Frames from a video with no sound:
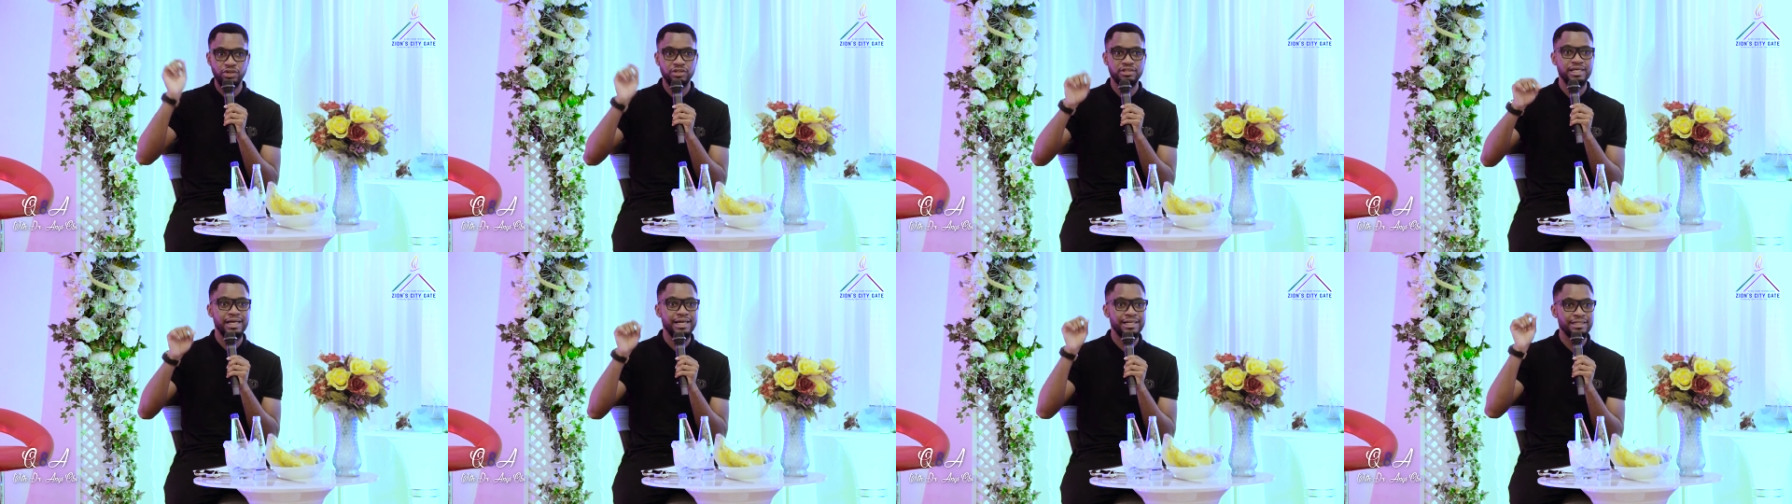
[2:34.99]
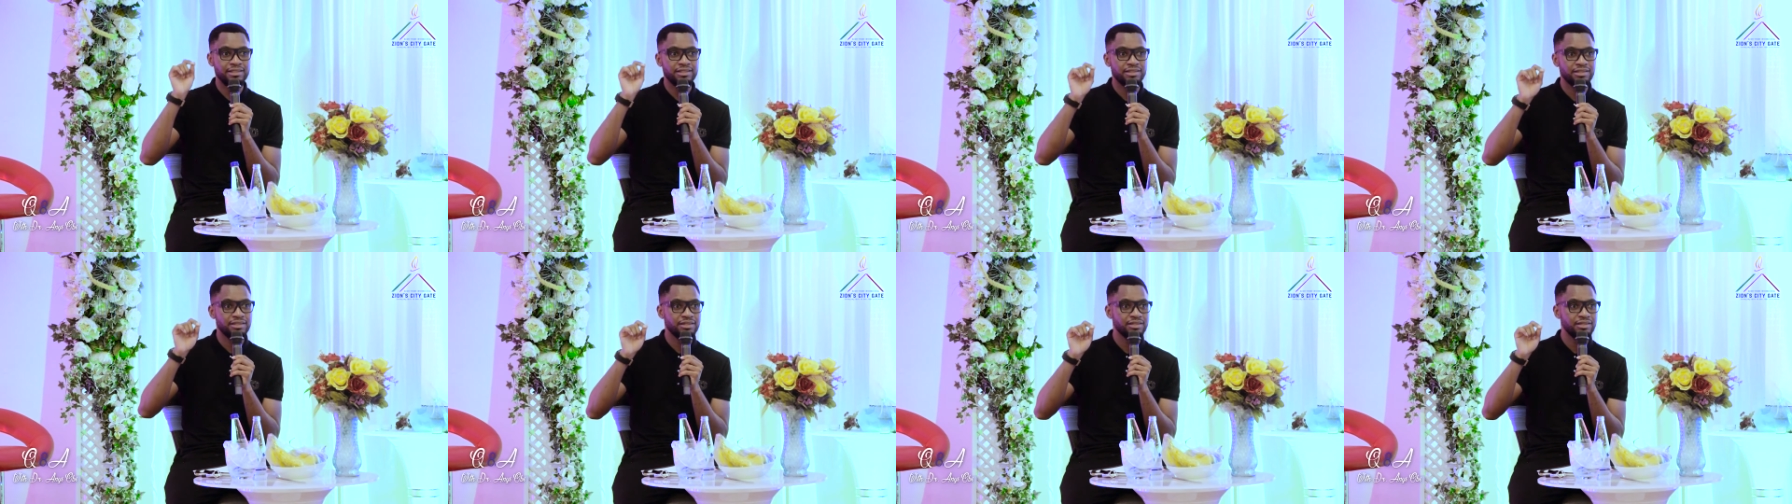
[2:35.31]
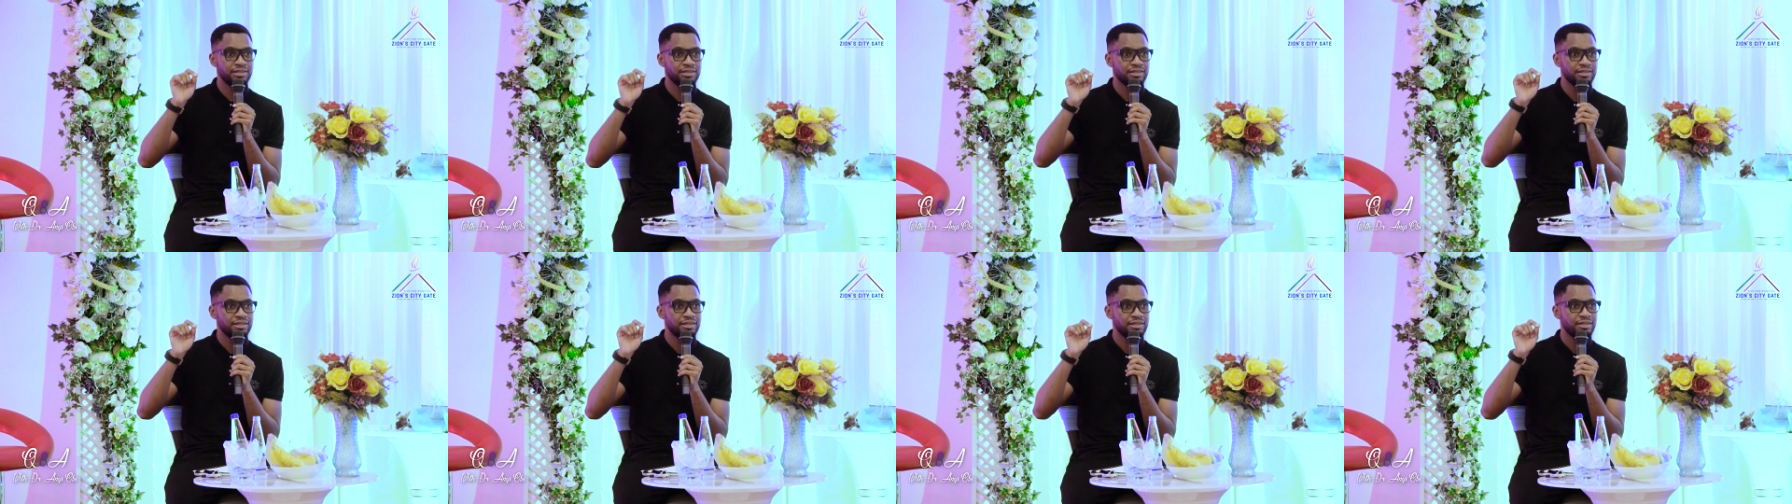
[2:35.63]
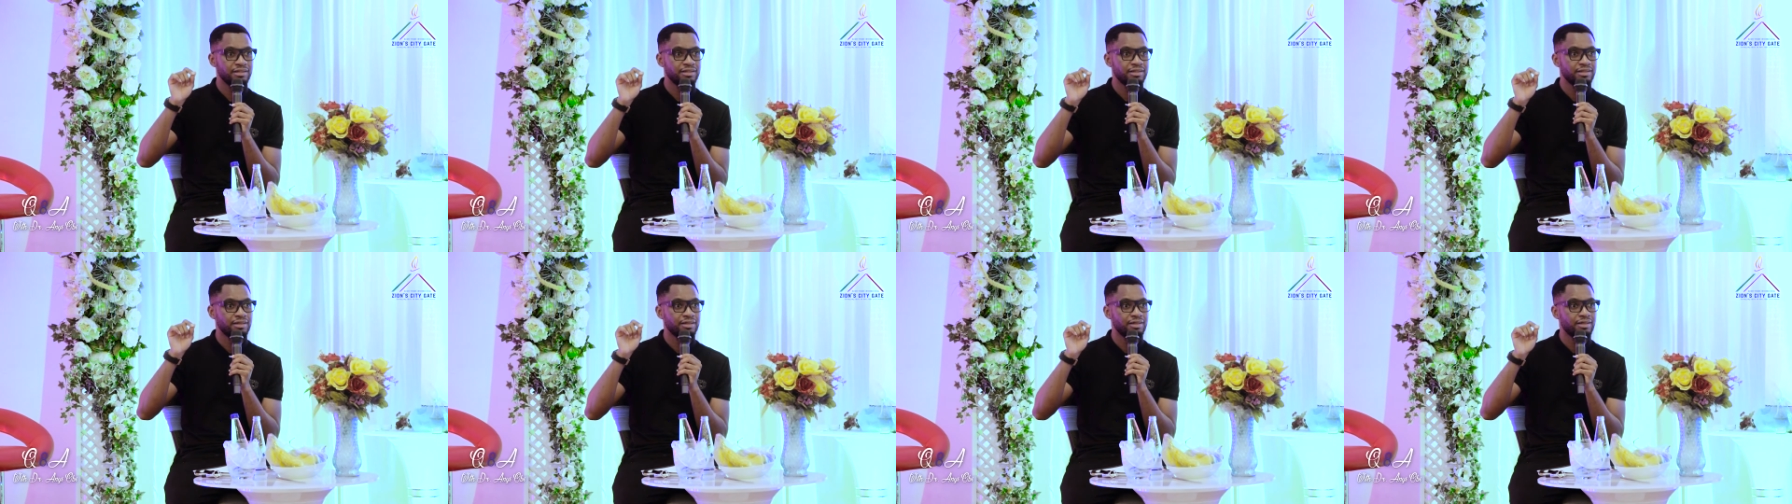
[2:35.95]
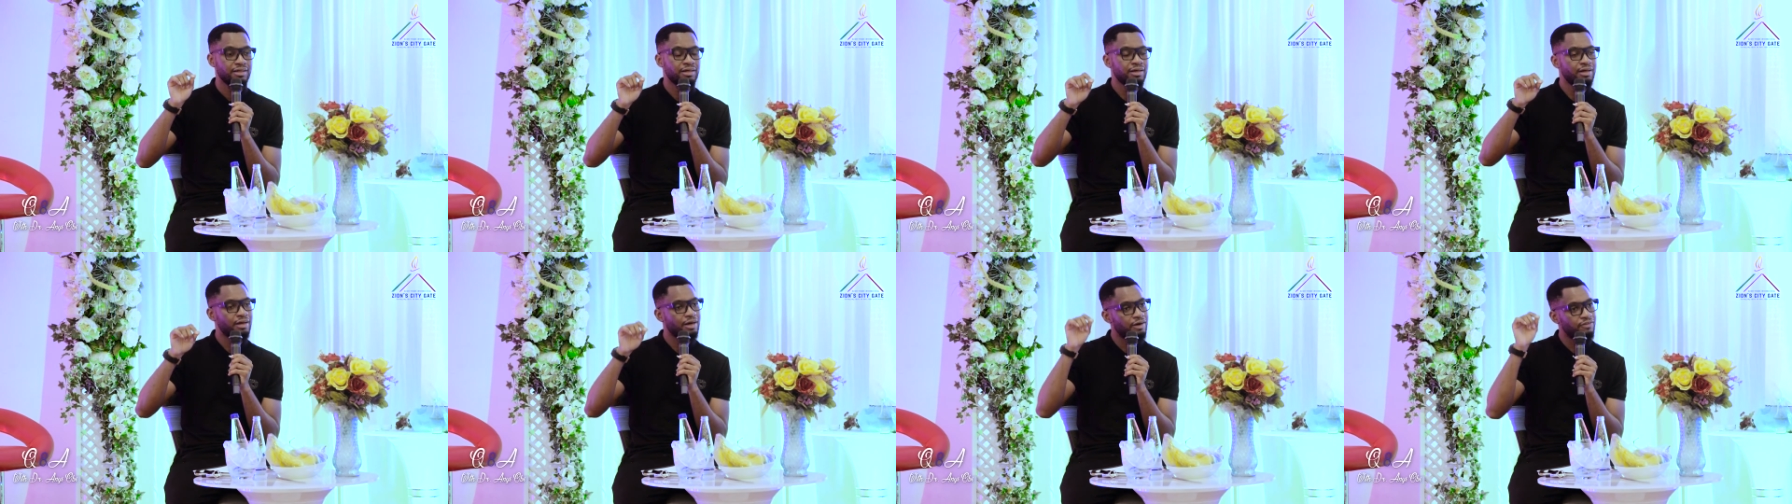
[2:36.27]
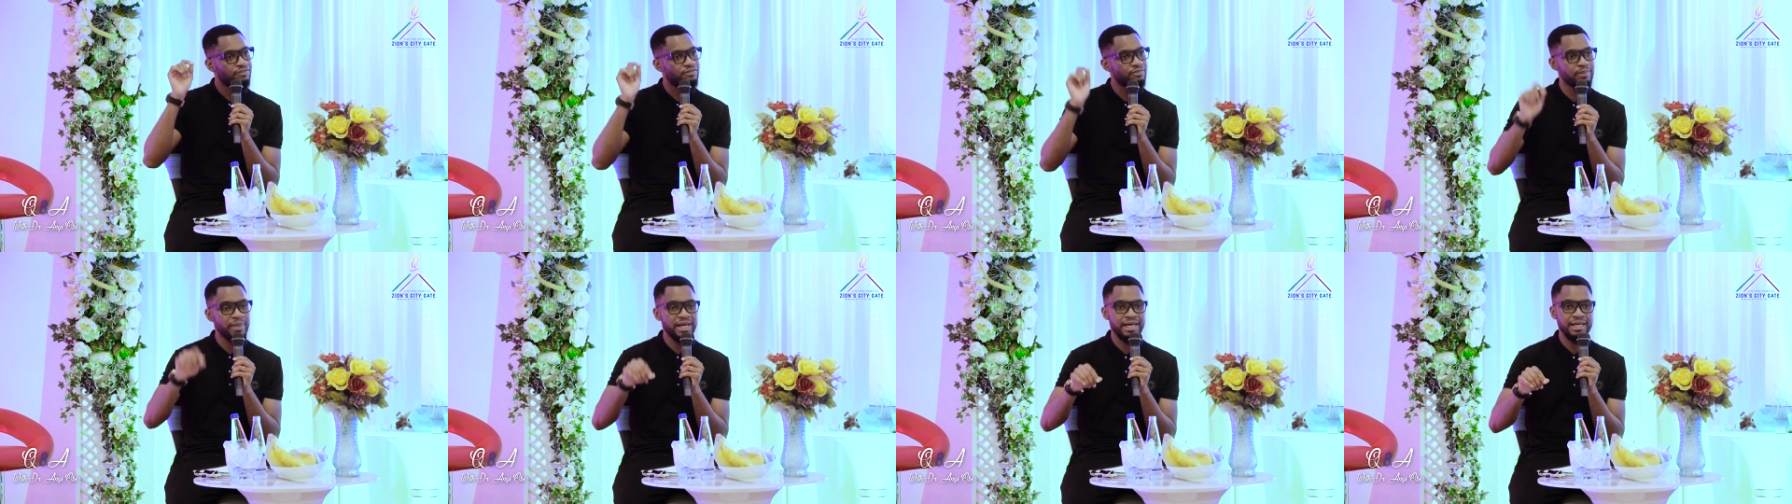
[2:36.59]
daughters
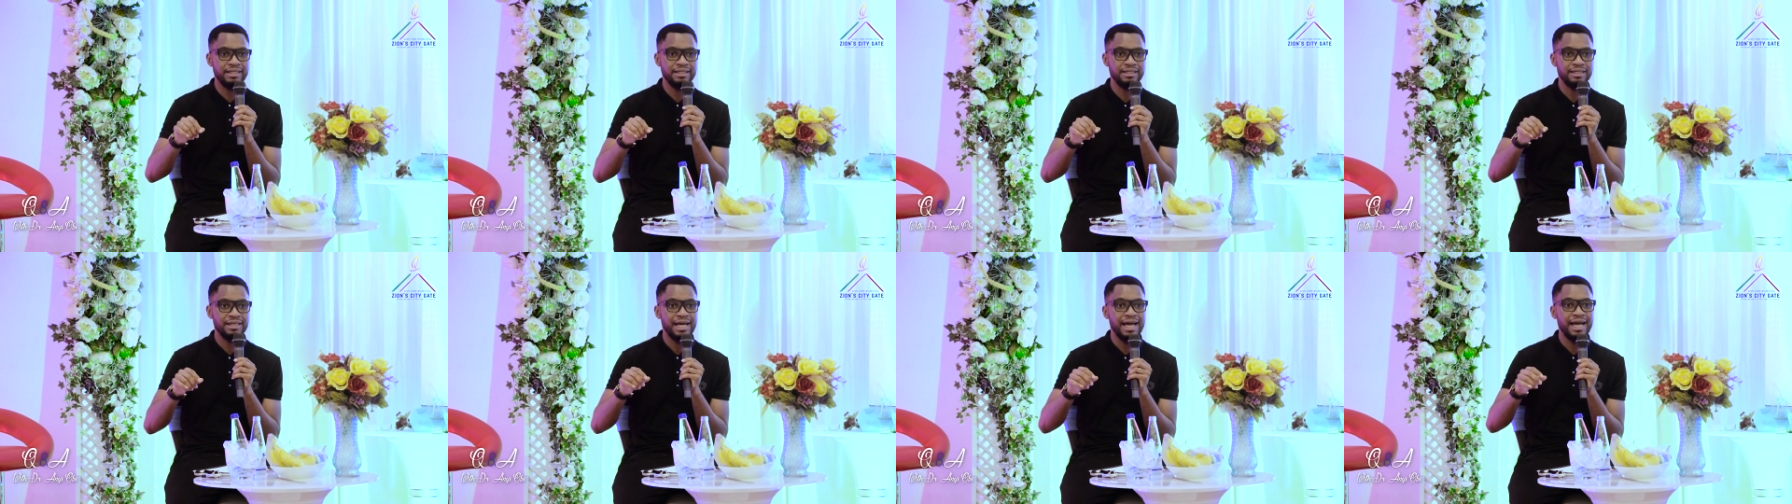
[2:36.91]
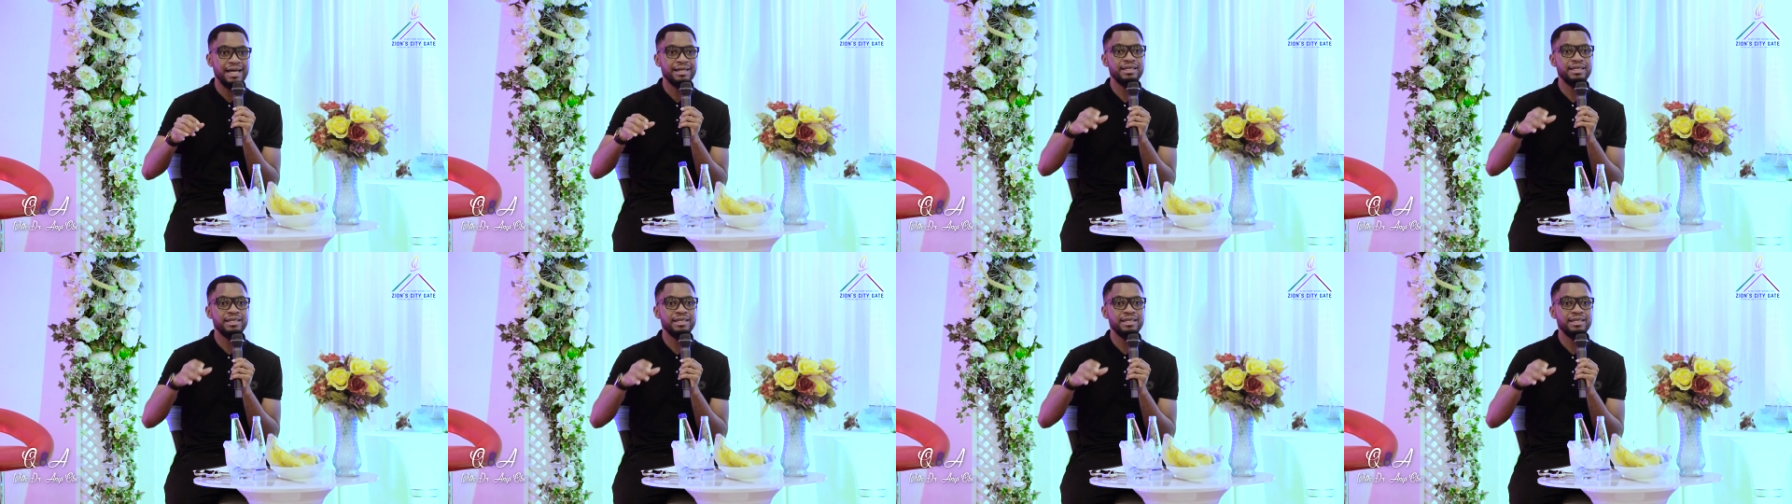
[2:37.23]
of men.